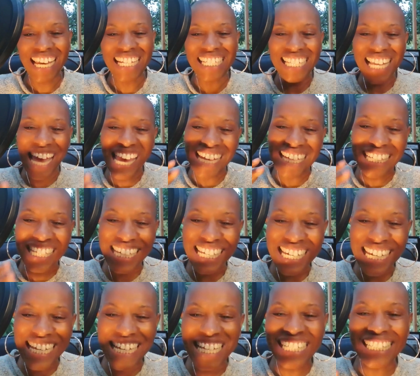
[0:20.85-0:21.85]
It's a
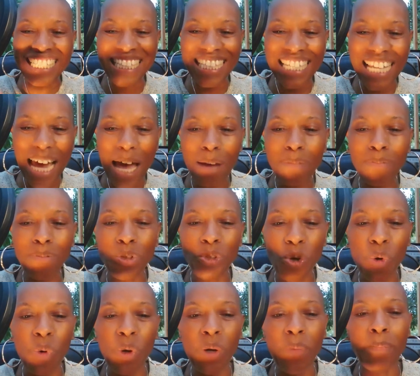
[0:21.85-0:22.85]
key step
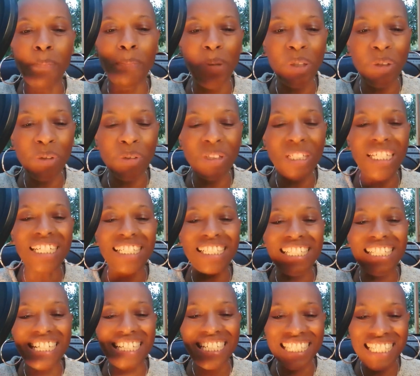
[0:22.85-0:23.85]
toward building a
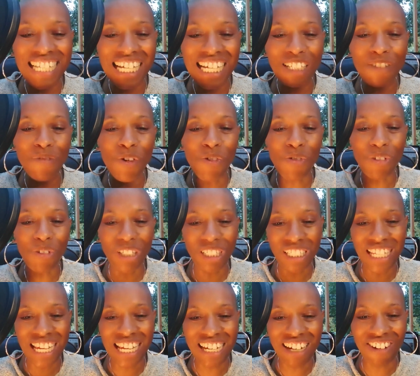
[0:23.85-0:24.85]
successful real
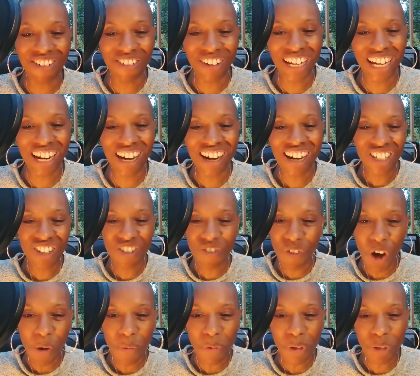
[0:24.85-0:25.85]
estate career you've
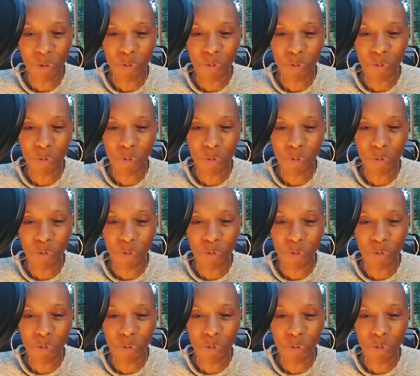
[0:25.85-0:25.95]
always